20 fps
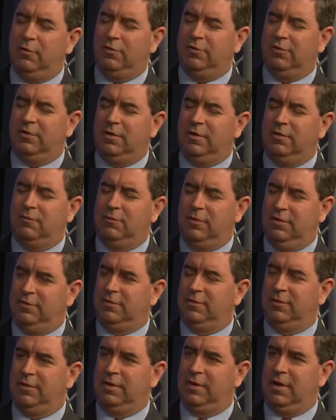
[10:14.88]
seen
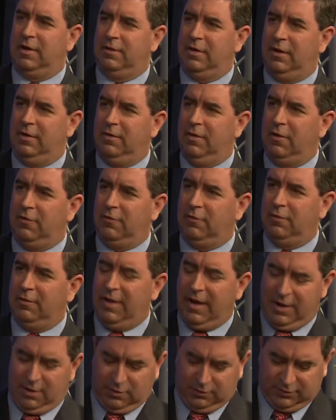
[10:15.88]
recently another
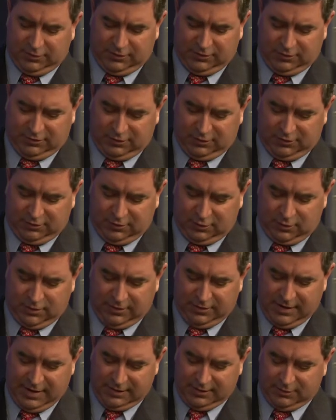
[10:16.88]
layer to this issue,
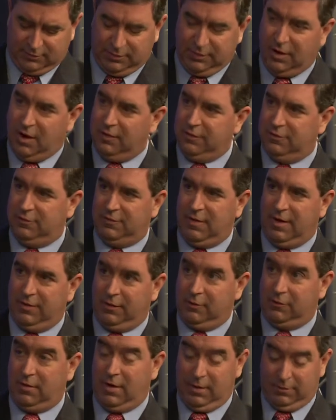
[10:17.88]
and that is beyond this
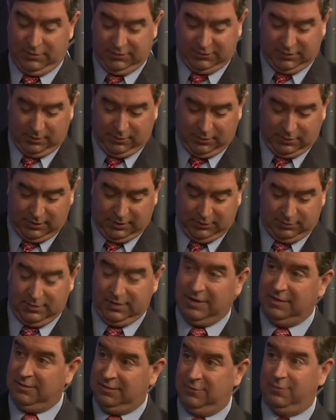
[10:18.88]
violent crime, the summer has been
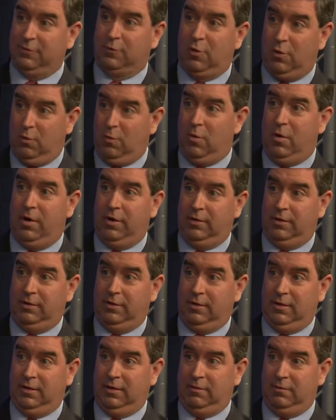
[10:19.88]
a difficult one
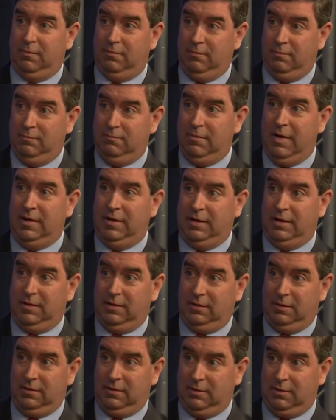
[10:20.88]
in many
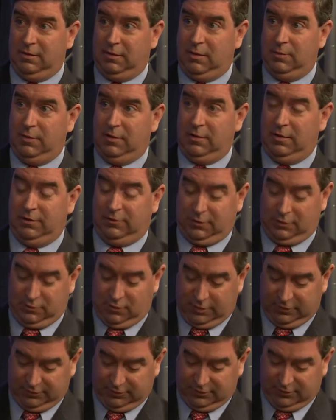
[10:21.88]
communities
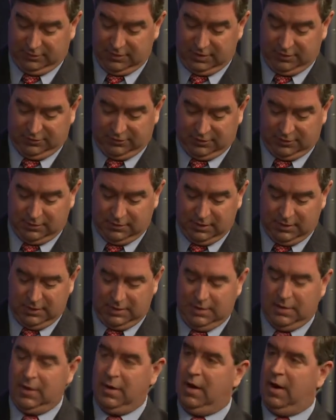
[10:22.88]
across this nation.
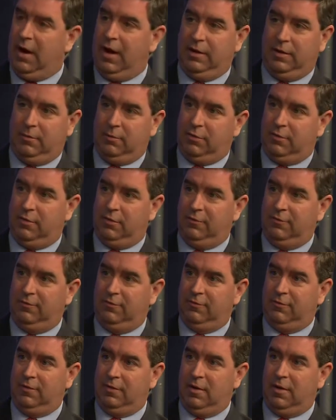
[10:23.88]
High number
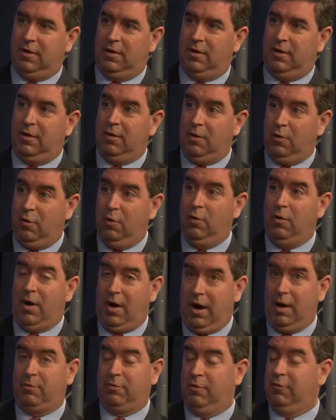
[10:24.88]
of
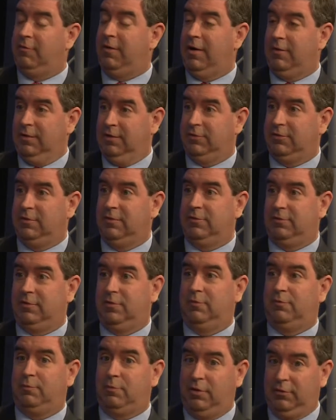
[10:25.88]
high-profile incidents
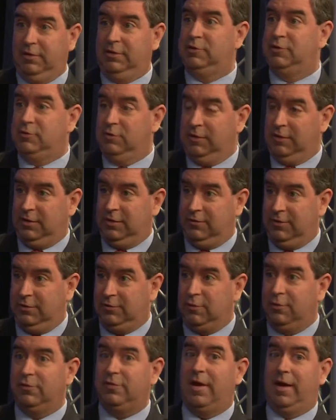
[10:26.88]
of police shooting
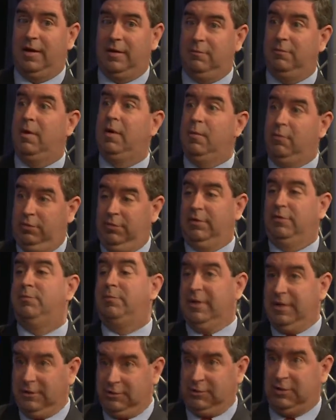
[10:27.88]
individuals and police
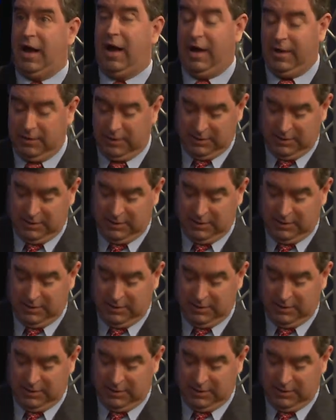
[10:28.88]
being shot.